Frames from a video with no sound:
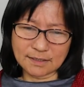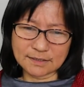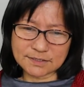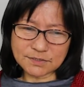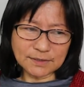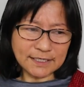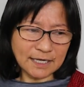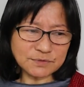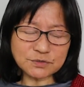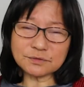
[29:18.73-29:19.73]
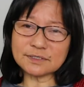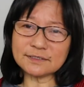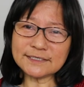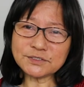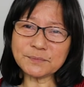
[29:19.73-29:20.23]
So it comes to the
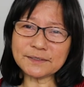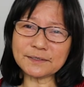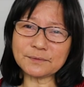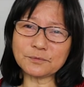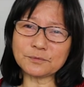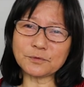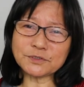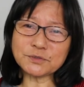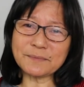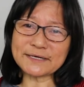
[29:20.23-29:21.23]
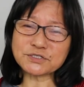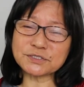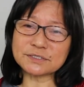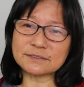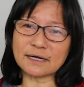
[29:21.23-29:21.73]
little bit I want to
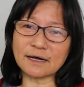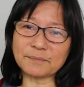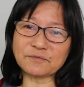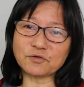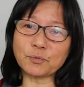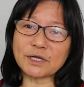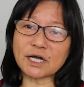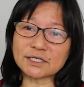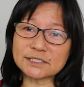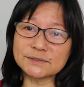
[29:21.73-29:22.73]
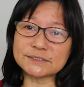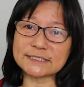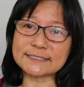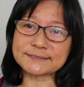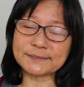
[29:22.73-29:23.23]
mention before we conclude
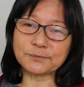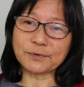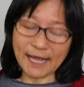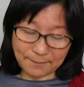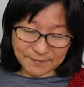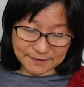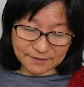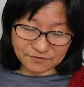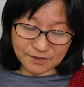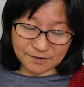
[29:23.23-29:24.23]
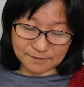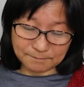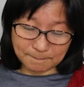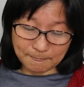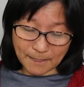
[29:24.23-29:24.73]
is what happens if the
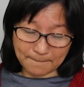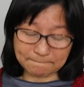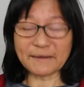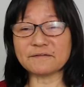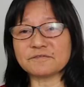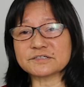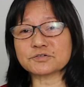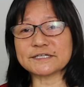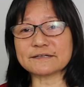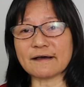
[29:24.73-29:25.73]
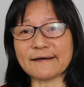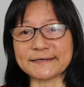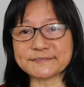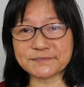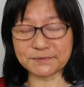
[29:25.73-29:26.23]
beneficiary
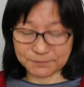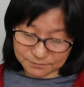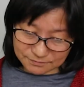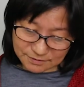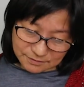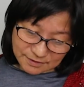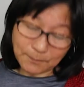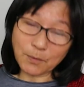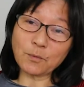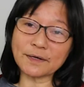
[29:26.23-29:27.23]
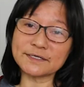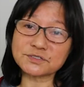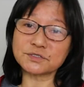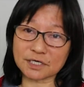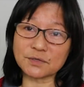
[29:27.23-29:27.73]
dies. So number one is
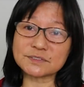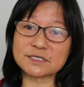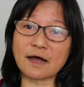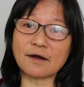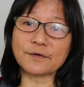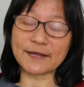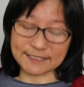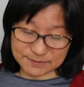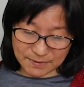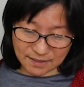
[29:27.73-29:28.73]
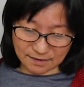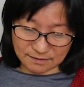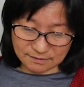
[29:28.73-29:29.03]
to close the RDSP.